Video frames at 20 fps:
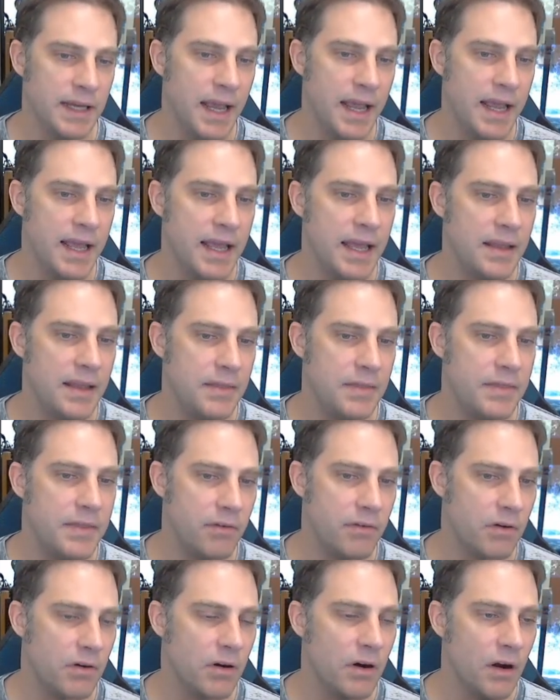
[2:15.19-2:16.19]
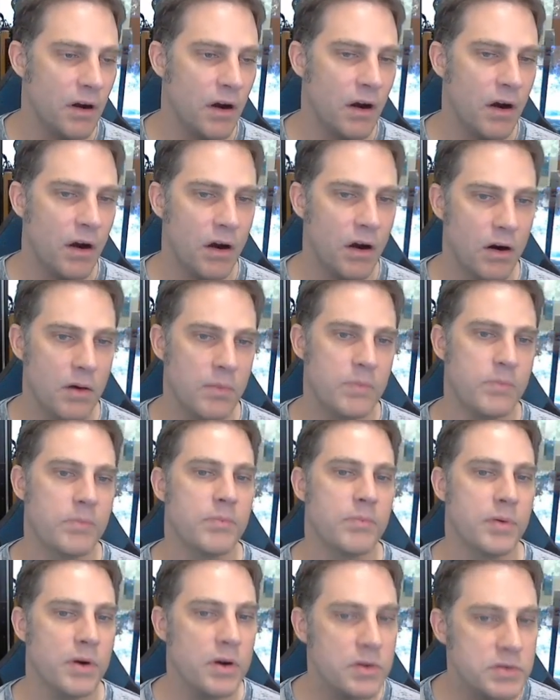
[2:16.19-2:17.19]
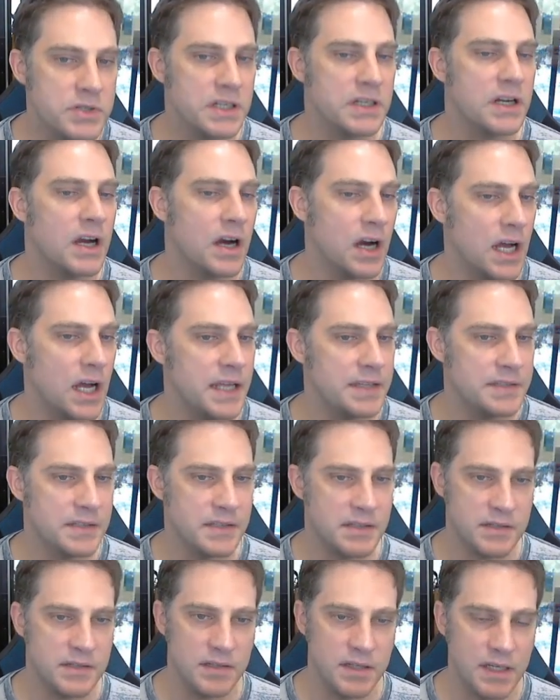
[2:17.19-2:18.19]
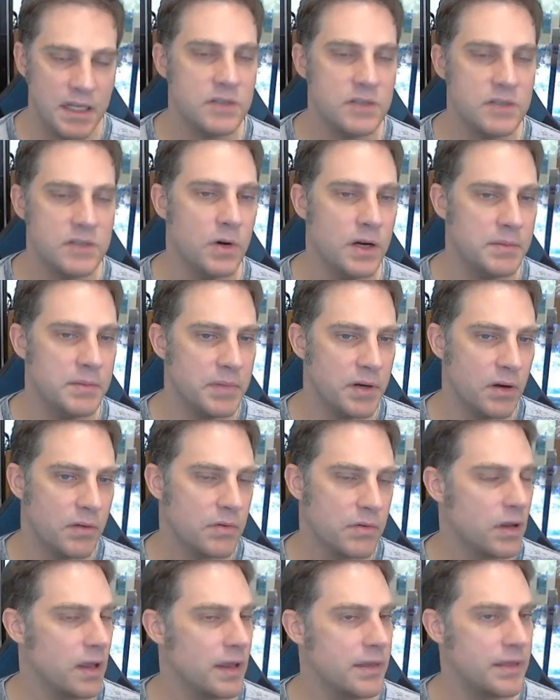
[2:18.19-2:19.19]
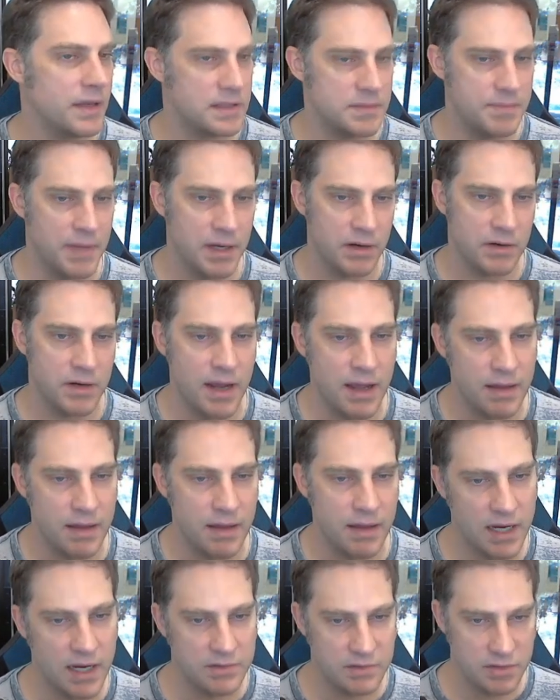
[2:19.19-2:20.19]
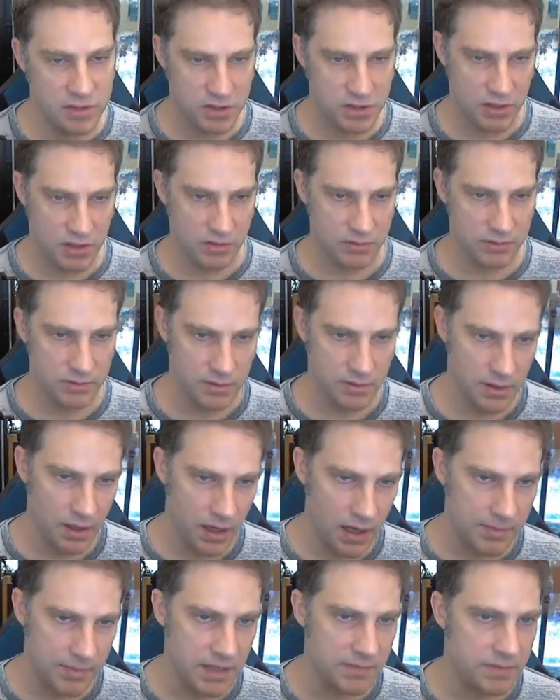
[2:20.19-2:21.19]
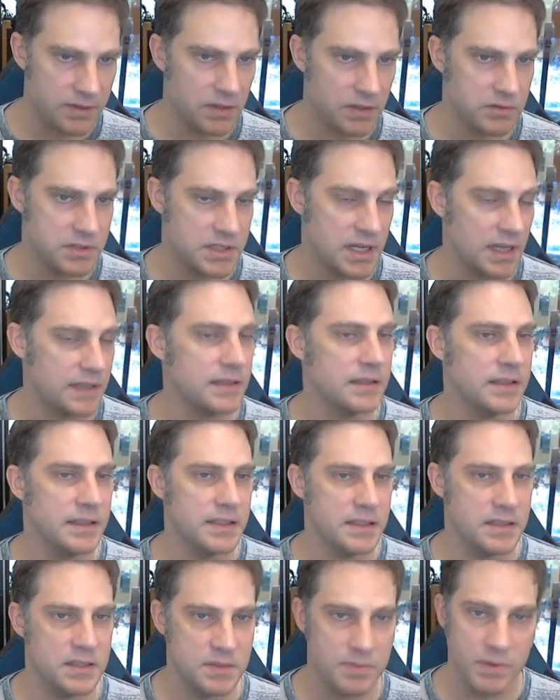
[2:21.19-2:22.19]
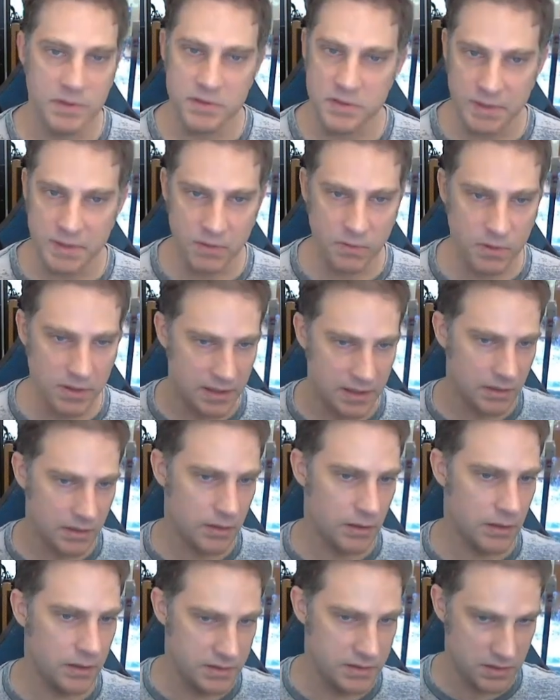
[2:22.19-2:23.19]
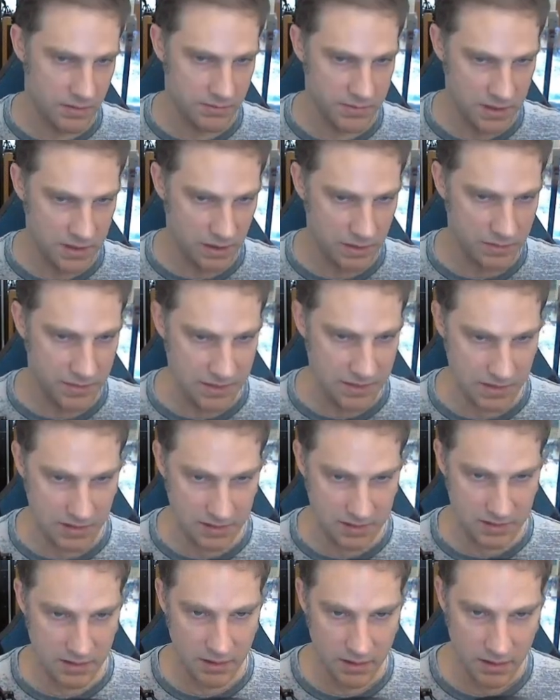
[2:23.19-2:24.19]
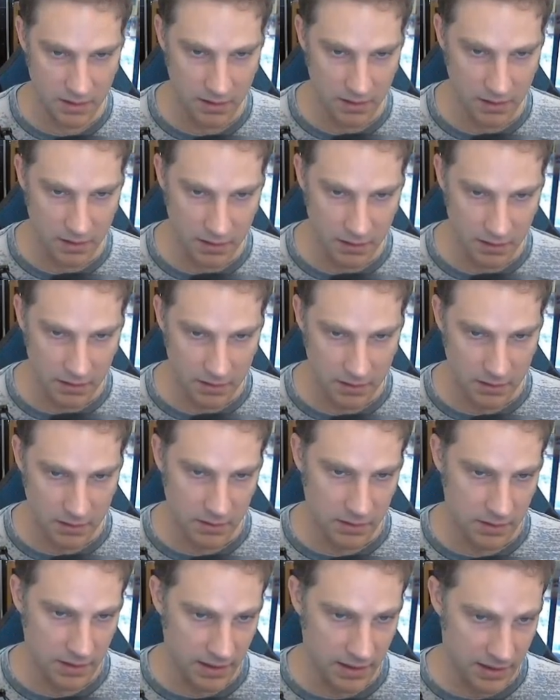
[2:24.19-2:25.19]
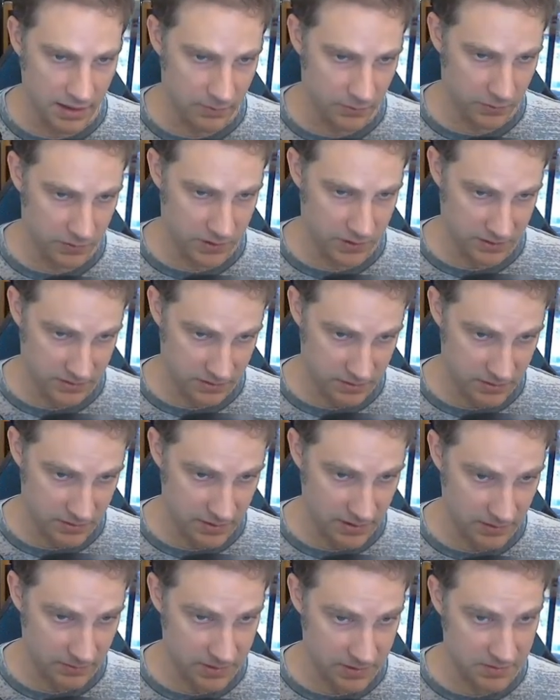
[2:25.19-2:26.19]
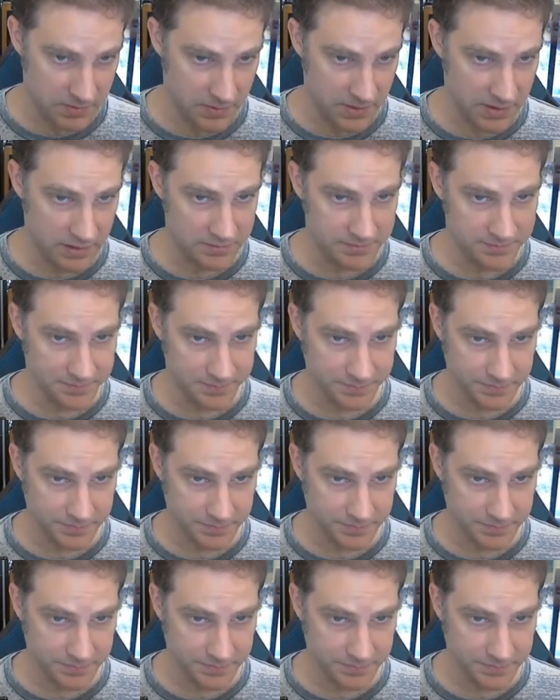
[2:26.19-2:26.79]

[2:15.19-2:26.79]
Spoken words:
And there are pros and cons to each one, but overall I think it's better to have your address shown, even though technically this is supposed to be what they call a service area business. And we'll do that one as well.